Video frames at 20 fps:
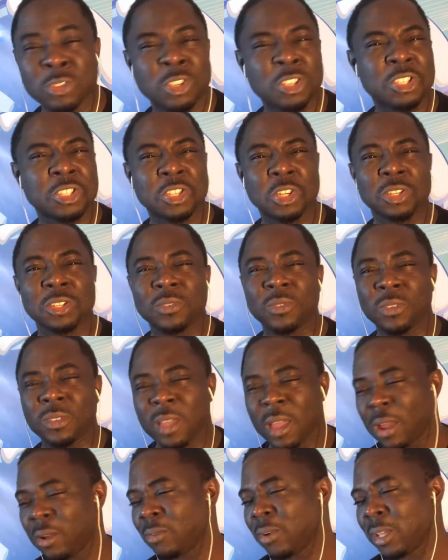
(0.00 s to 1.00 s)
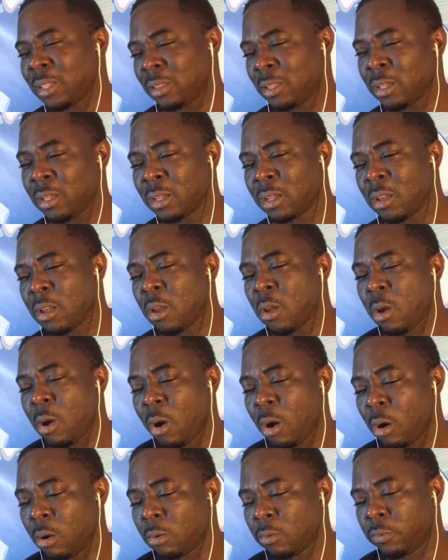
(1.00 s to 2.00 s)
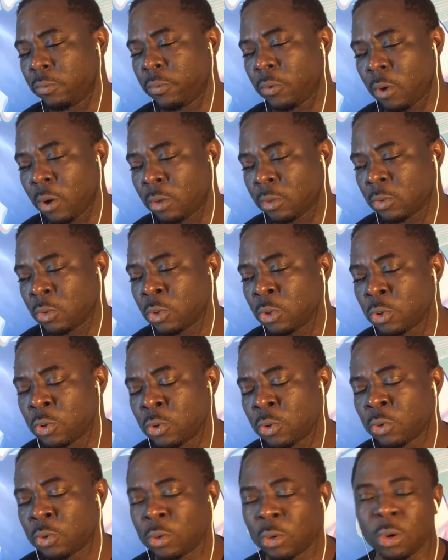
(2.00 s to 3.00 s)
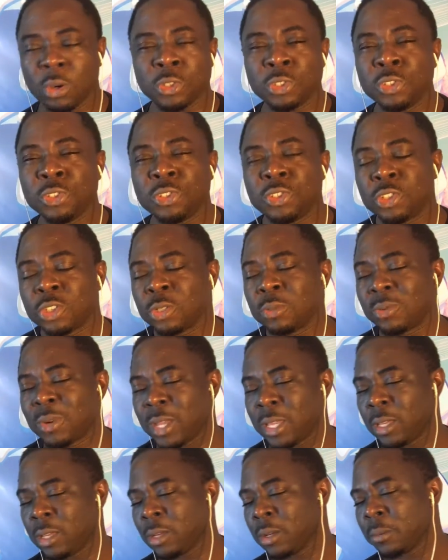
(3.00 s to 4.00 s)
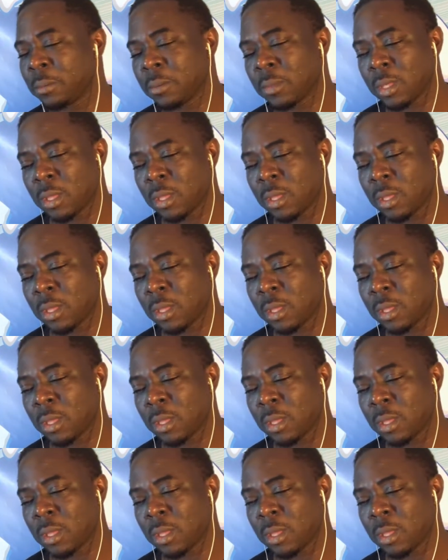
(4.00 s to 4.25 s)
Just search for that right there on on Google or YouTube right here,